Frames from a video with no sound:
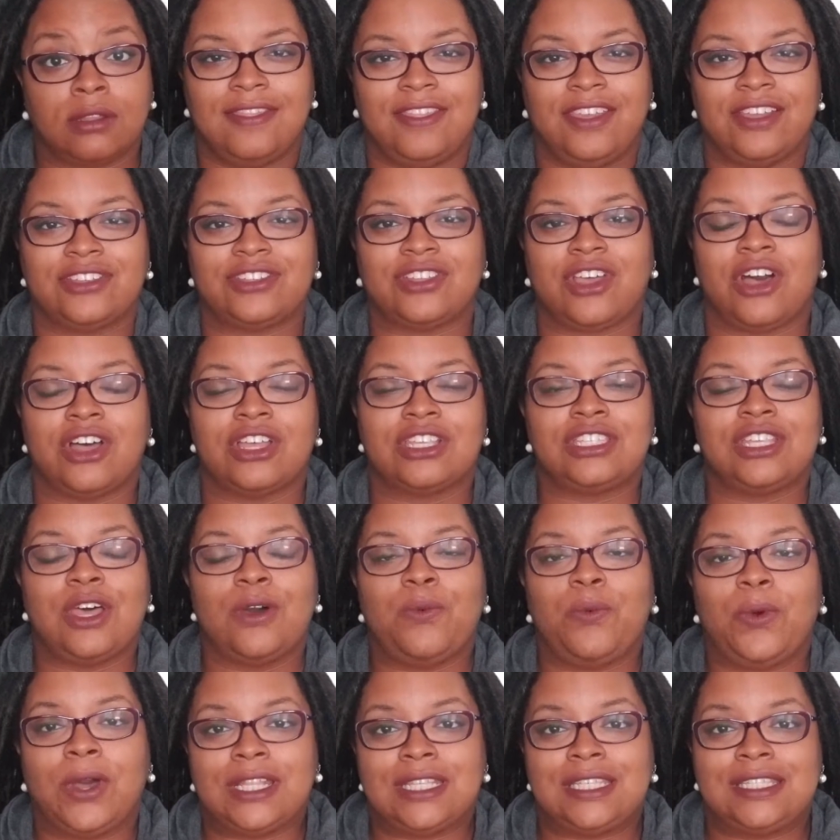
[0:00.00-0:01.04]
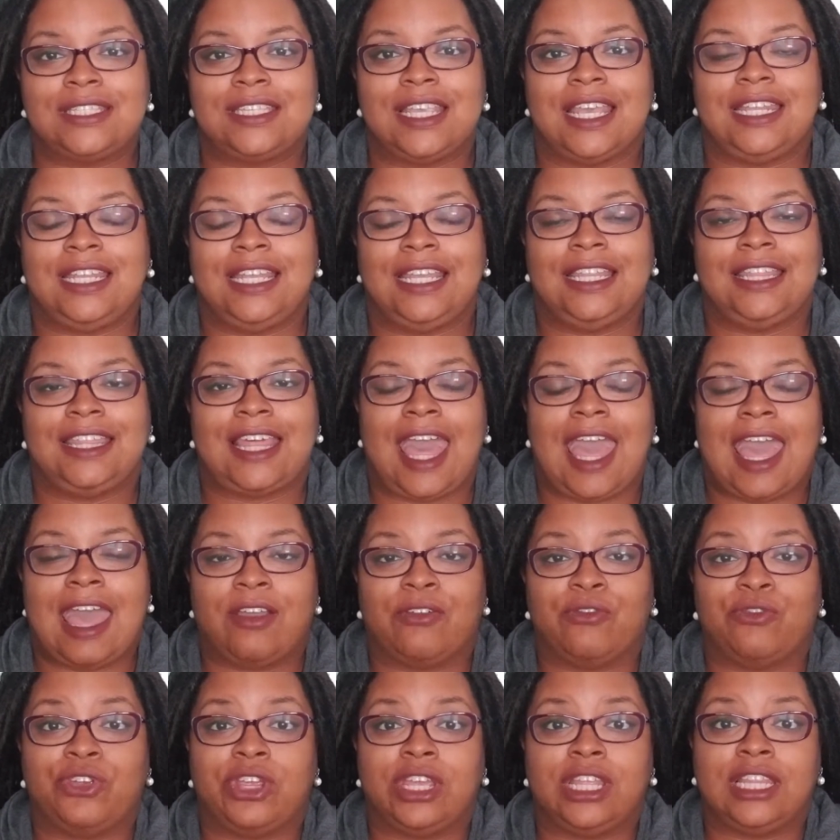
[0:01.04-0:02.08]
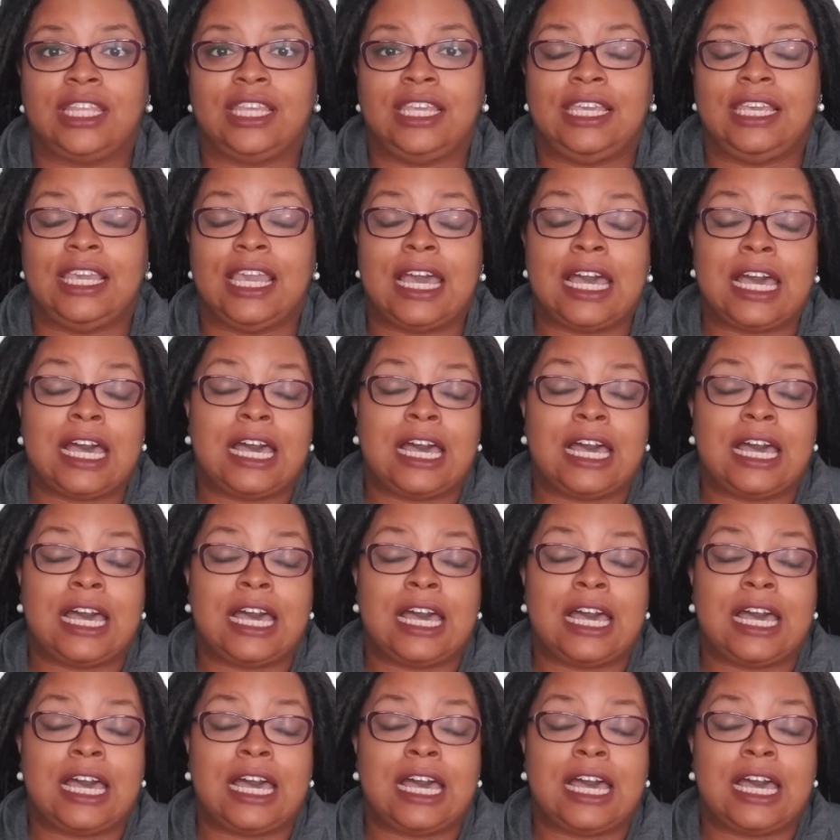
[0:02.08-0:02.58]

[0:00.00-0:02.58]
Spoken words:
There's also one study that really